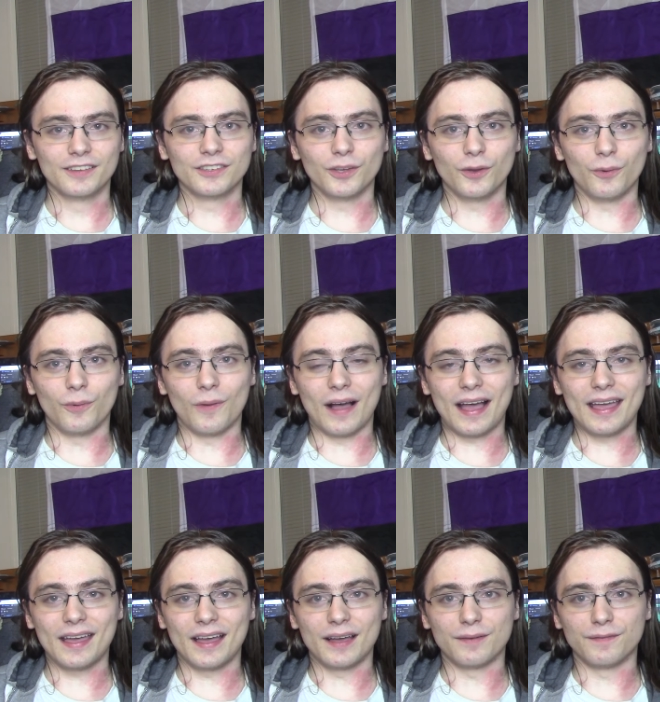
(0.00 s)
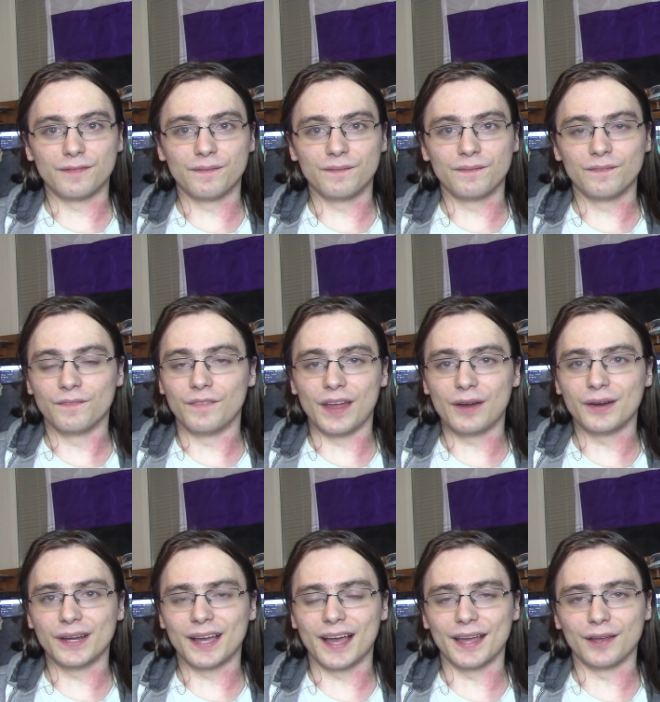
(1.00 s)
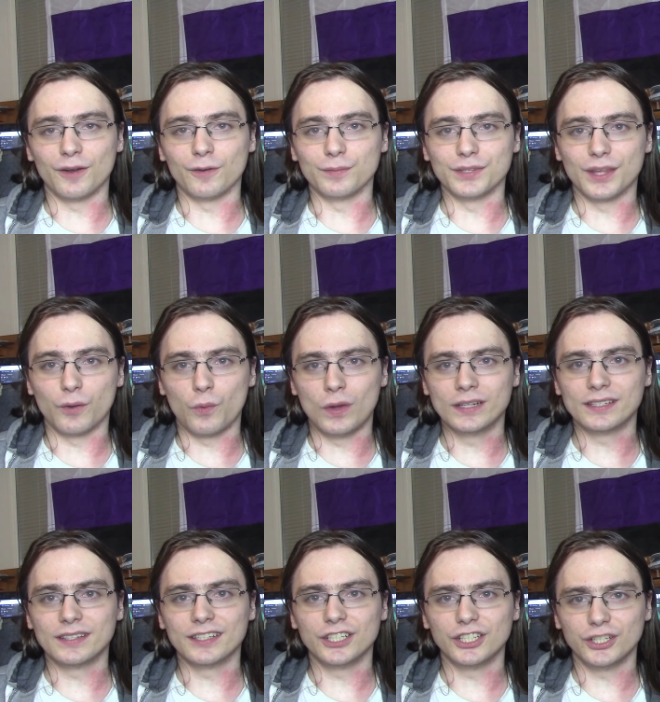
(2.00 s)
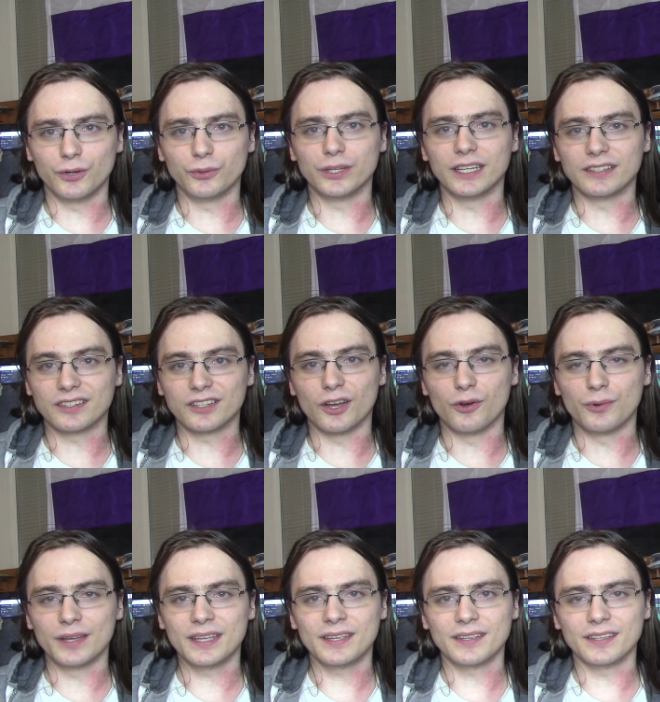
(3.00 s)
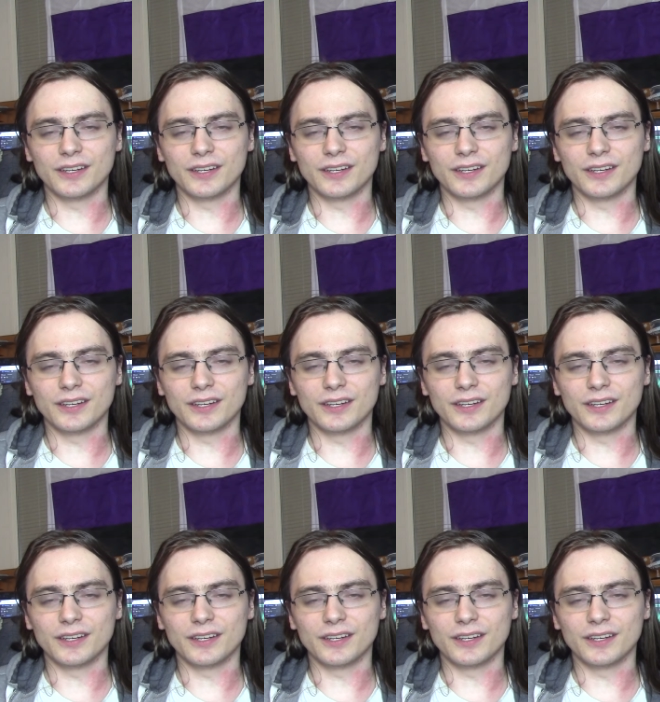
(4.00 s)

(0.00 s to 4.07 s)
So I have very high hopes that once this show gets going,